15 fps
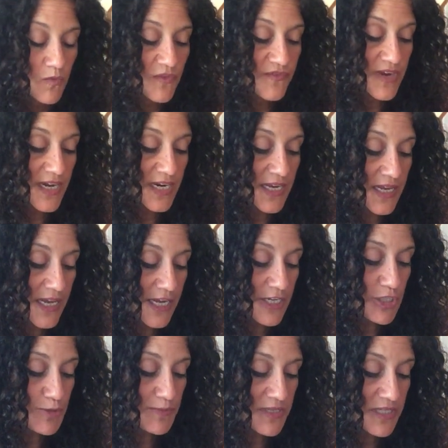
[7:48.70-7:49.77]
We've got
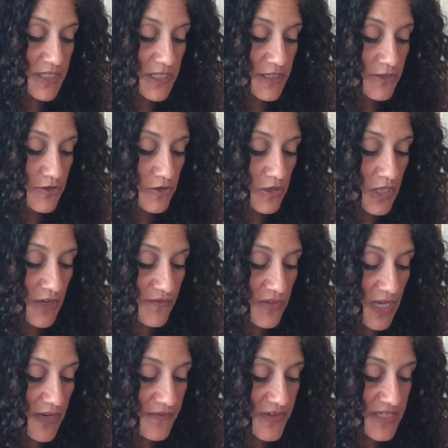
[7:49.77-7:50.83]
engagement. Your love
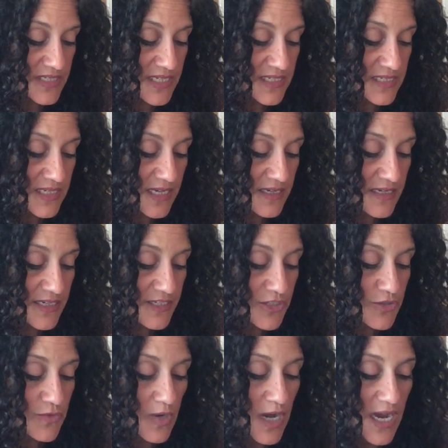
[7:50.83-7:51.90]
life is ascending
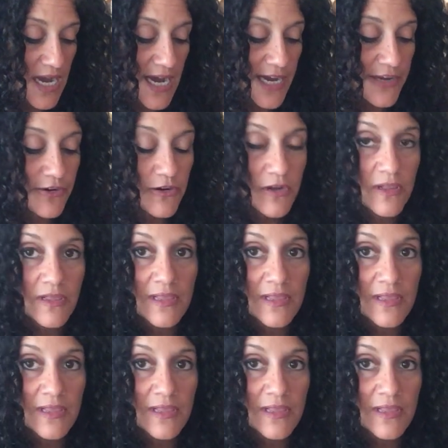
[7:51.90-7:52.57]
to a higher